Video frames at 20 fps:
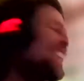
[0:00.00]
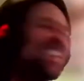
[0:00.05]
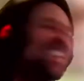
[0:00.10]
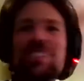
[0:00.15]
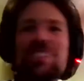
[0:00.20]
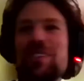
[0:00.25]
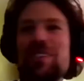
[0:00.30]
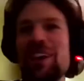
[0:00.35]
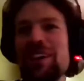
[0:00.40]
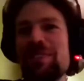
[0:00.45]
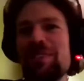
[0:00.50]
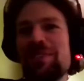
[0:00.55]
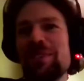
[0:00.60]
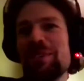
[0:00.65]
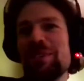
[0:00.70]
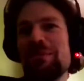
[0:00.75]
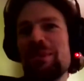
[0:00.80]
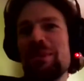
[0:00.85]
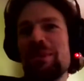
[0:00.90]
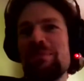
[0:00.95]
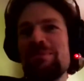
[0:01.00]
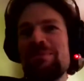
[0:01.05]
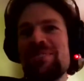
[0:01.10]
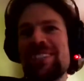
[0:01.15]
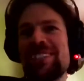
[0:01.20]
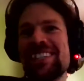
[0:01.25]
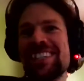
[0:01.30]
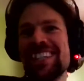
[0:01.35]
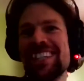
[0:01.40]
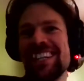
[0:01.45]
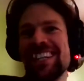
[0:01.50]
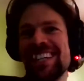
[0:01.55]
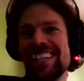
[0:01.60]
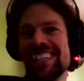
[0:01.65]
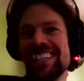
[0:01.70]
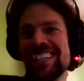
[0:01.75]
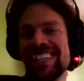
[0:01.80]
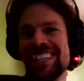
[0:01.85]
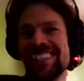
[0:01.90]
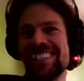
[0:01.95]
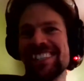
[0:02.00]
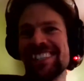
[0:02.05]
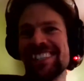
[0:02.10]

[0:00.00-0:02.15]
quite a few problems I'd like to